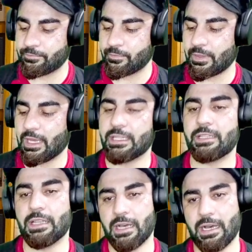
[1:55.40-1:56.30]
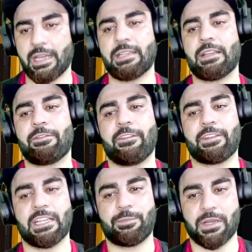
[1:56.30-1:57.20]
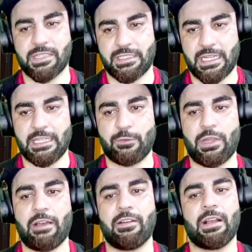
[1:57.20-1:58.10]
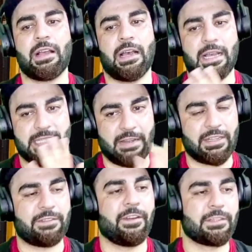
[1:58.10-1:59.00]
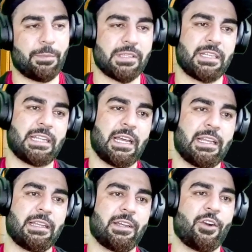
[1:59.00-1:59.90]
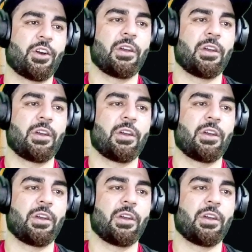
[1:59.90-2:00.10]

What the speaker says: And then again the 50th percentile. Then we have 75th percentile. Or